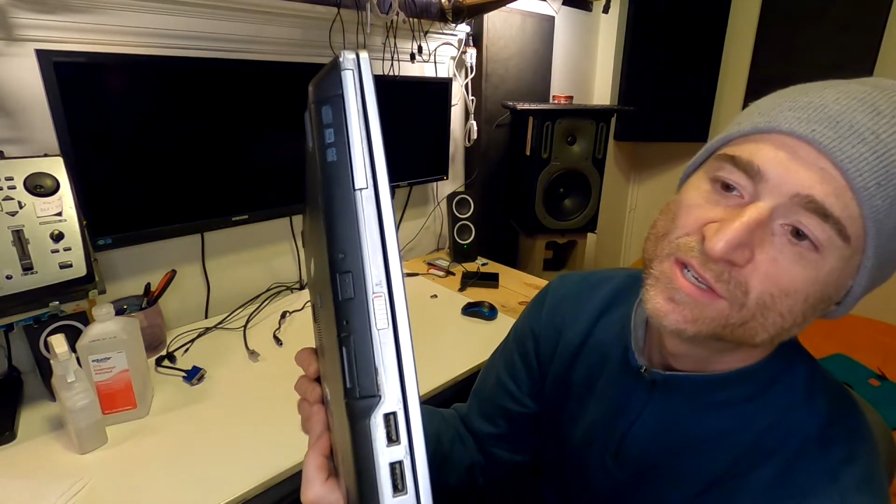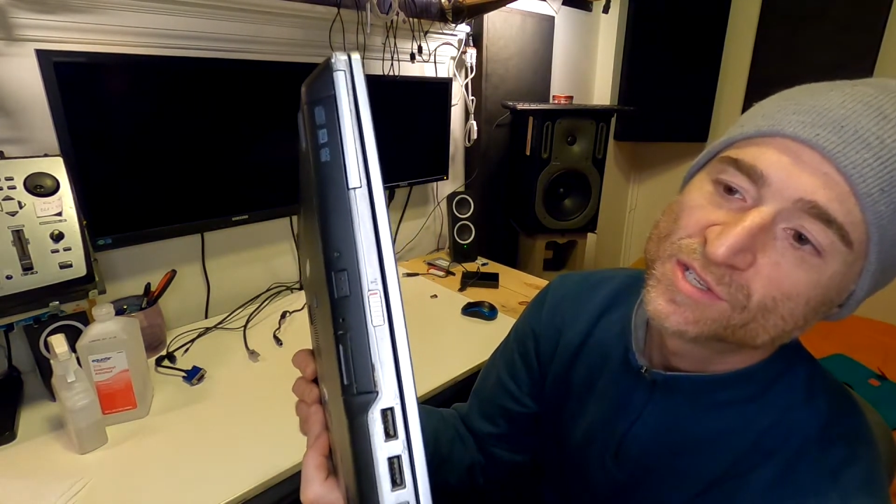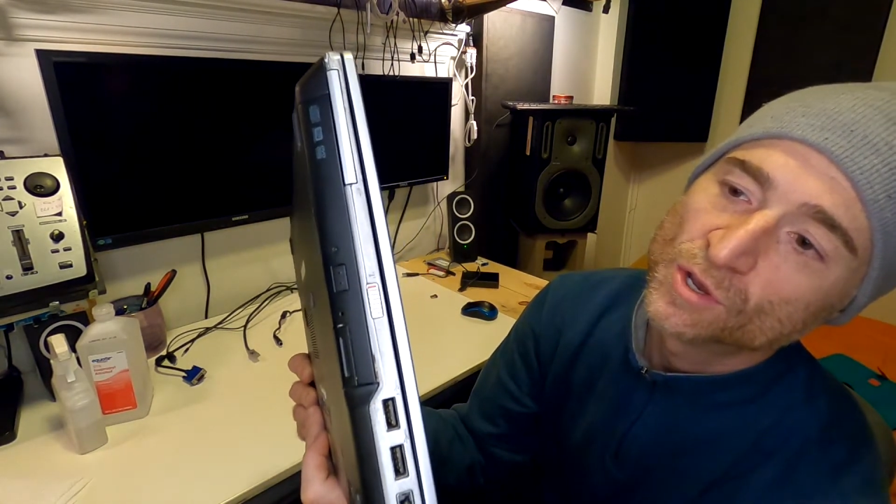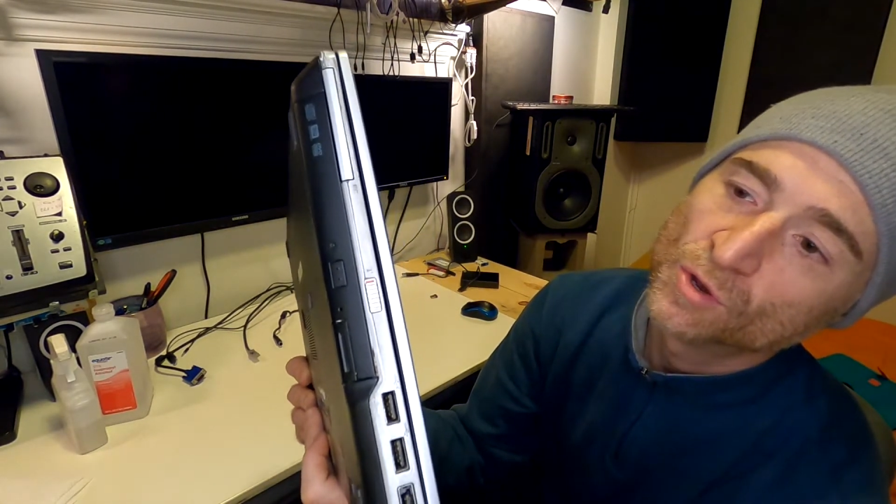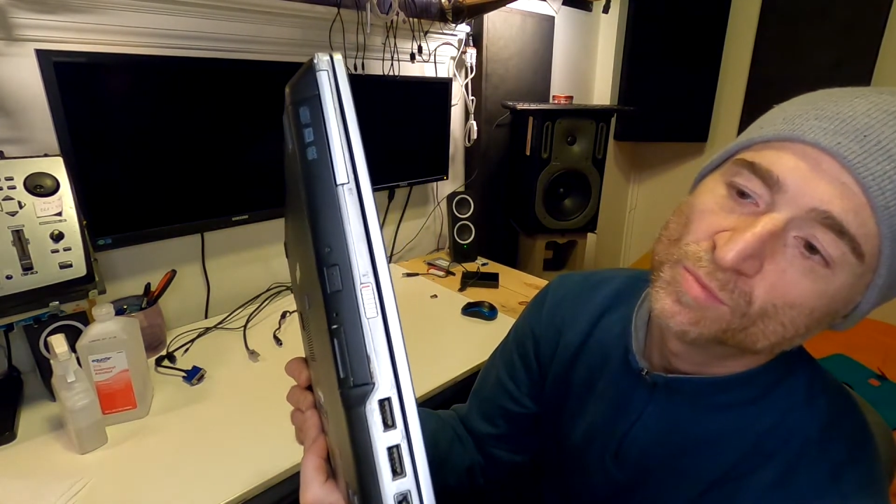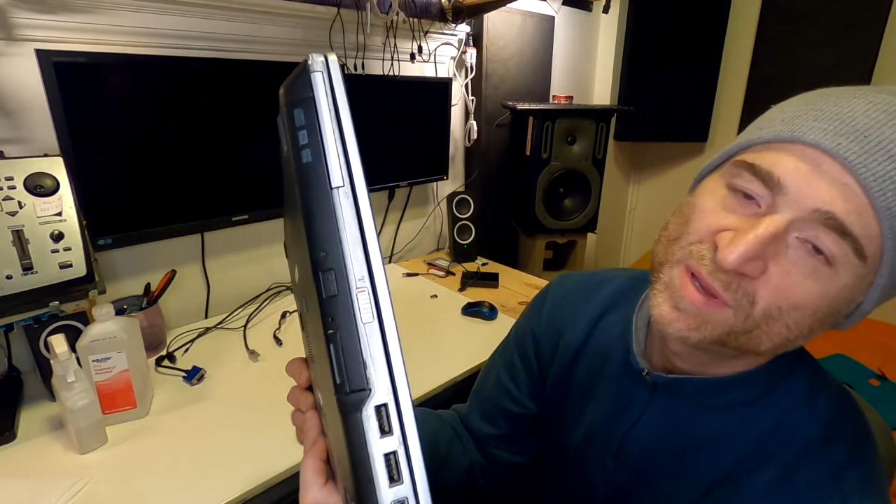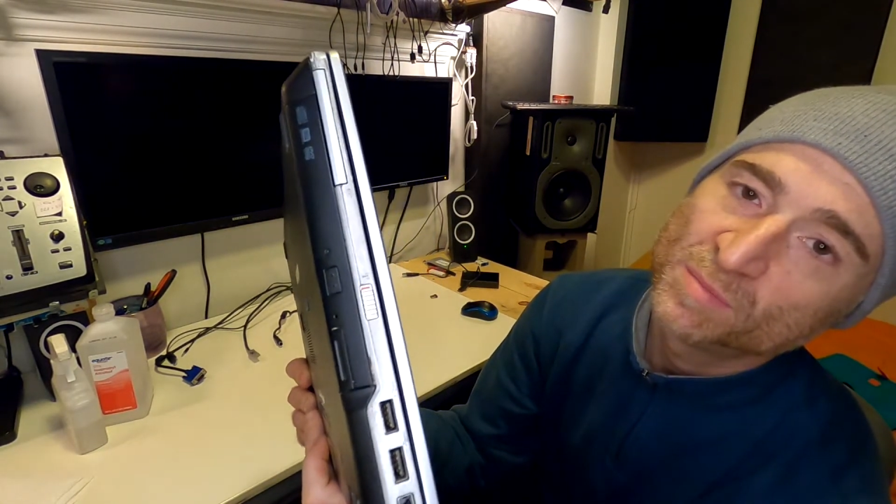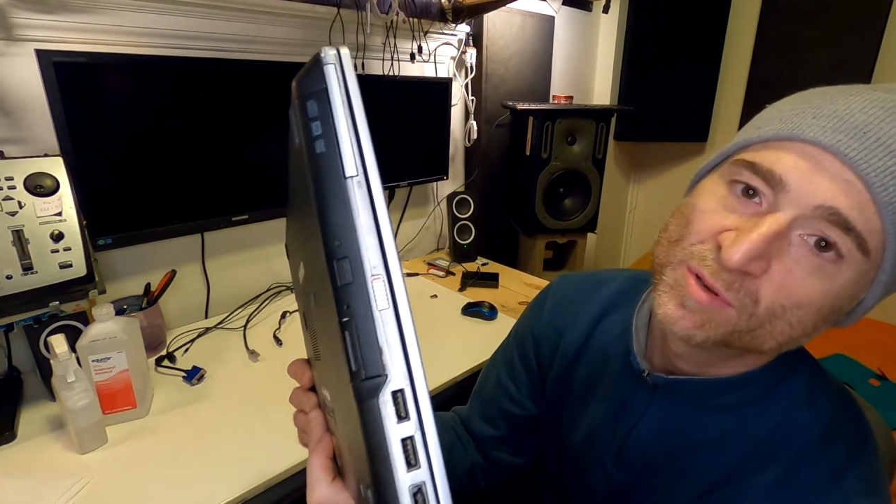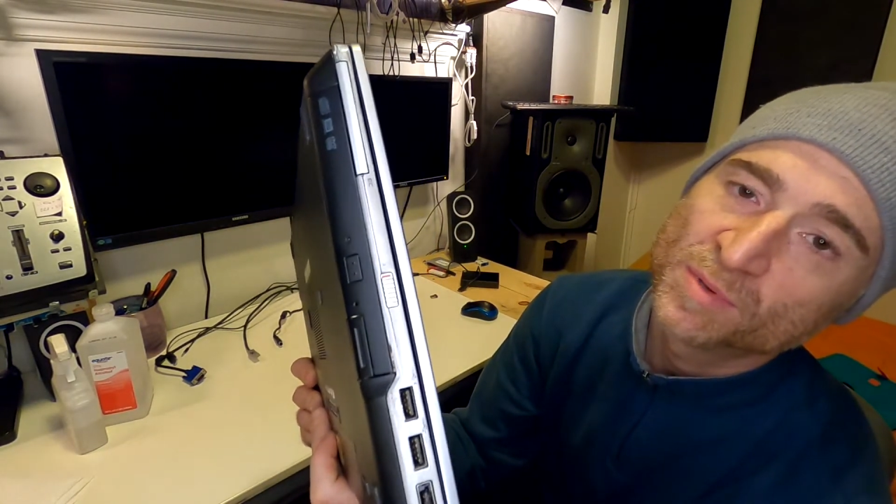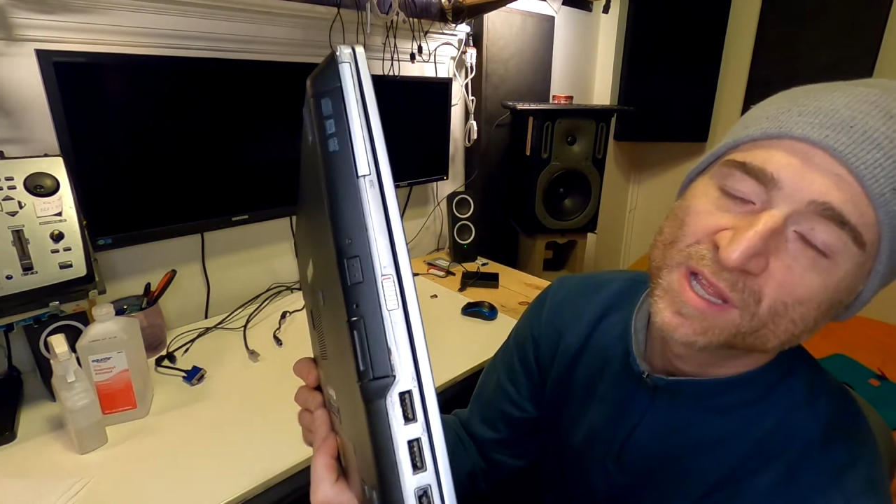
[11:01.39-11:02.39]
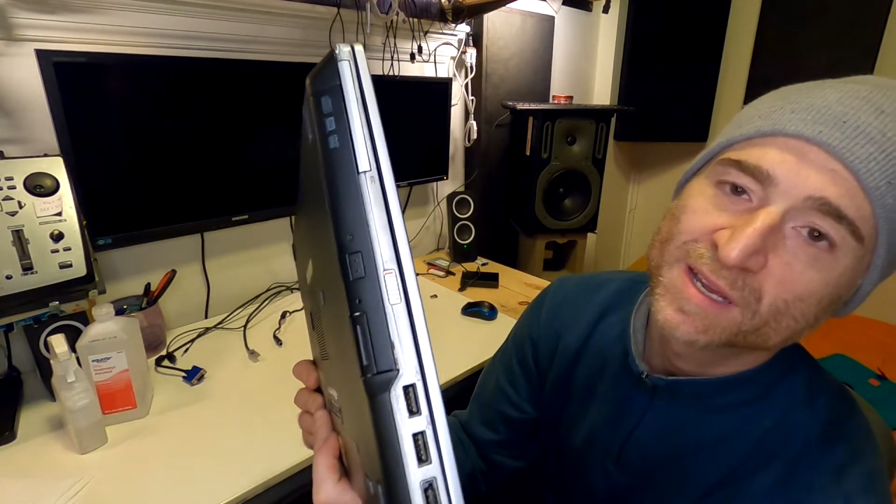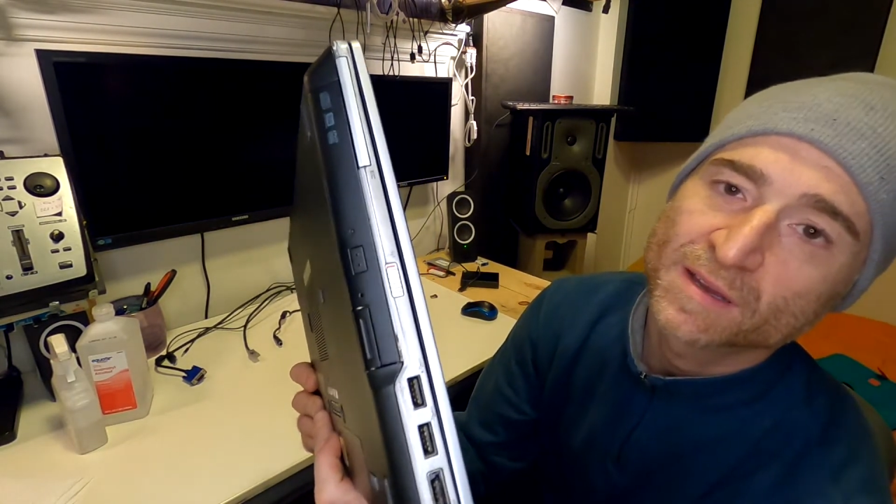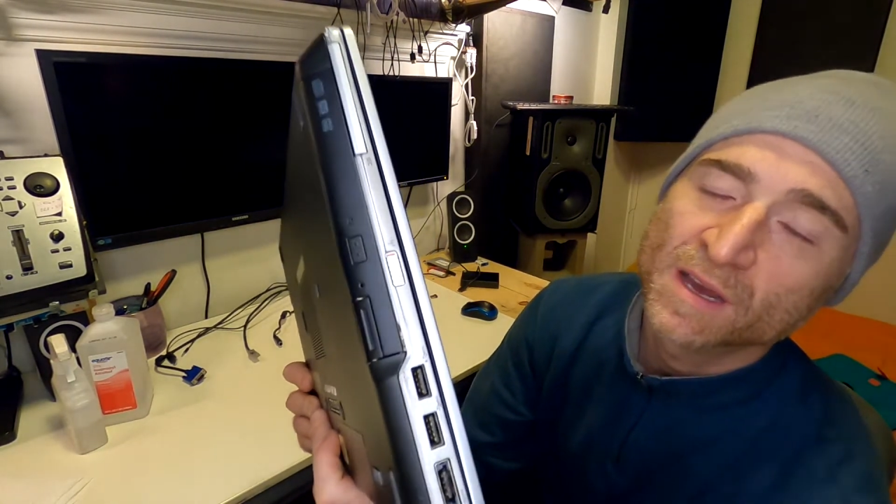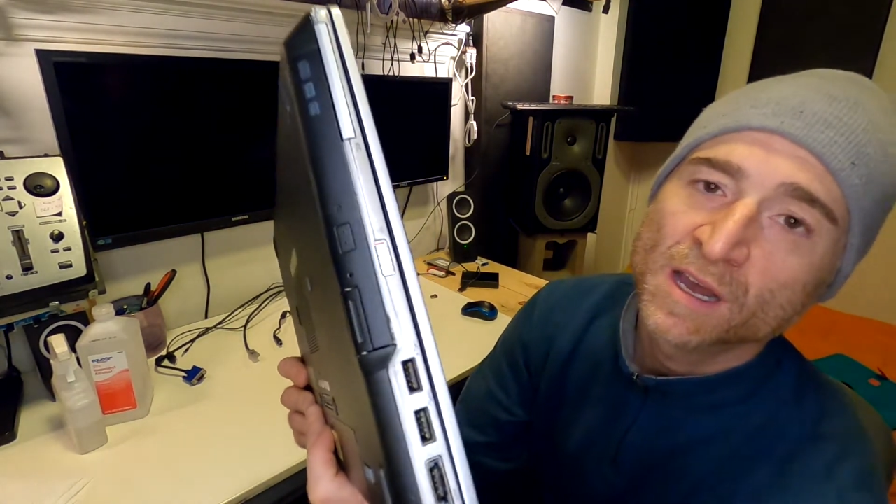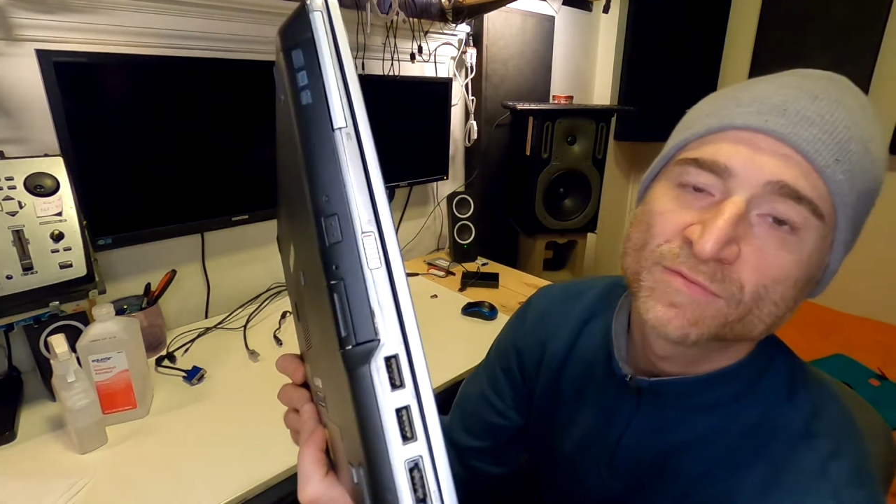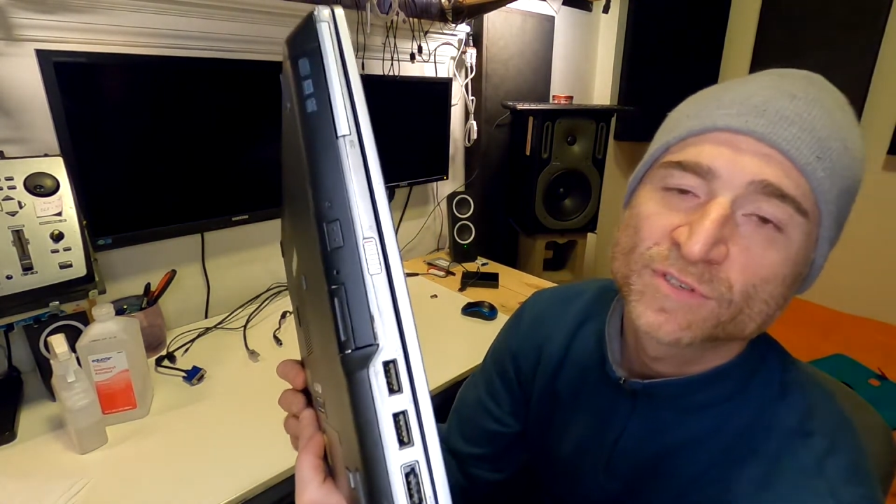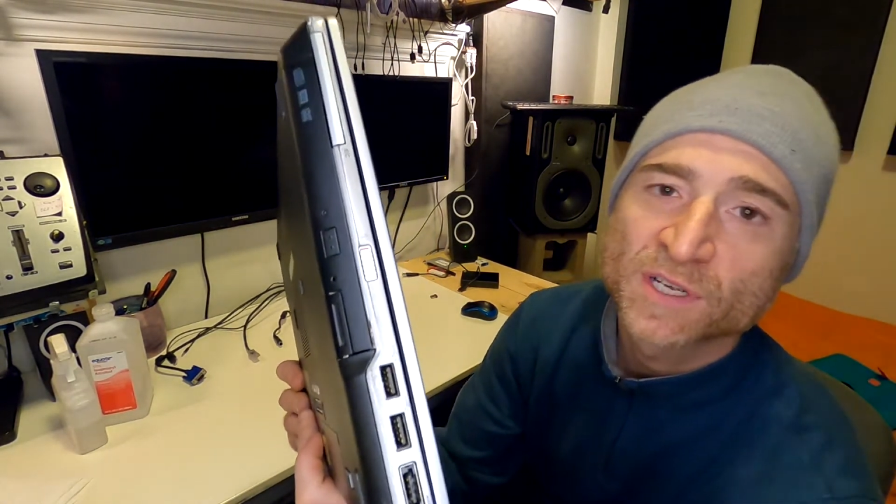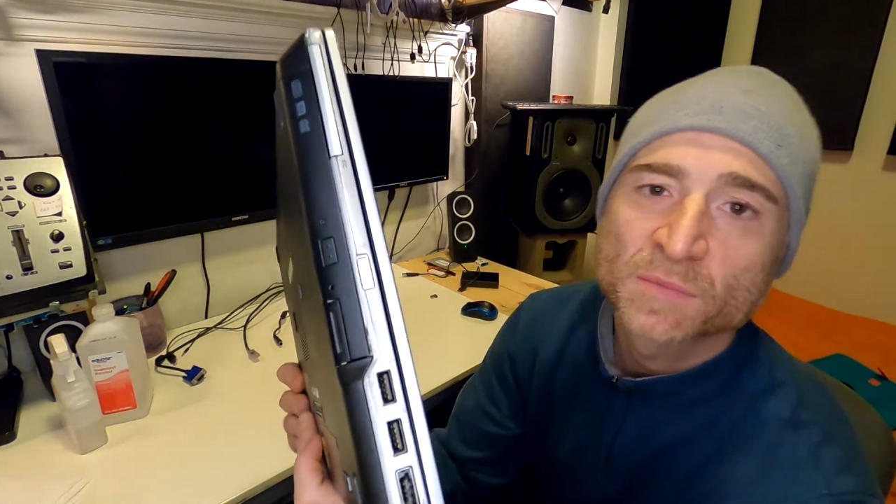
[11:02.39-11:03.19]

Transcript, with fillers: So people will be like, oh, for